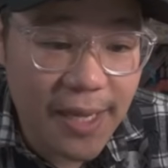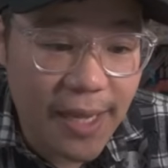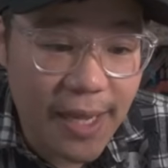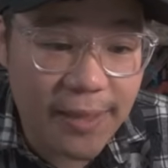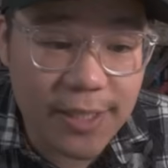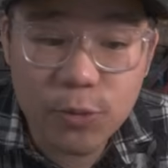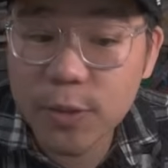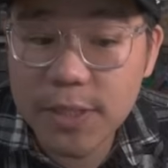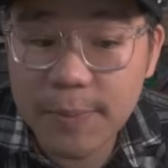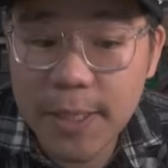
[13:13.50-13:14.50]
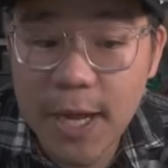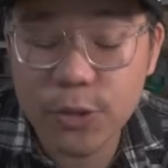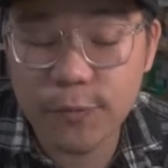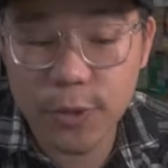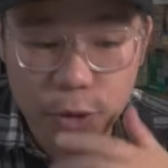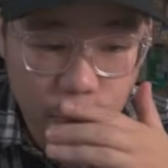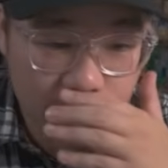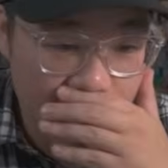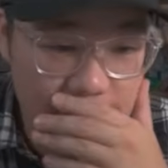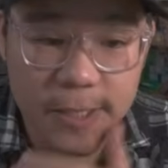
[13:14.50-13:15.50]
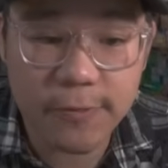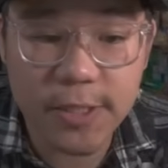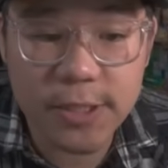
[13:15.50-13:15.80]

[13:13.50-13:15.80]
And this one's going to be controversial. We got ourselves the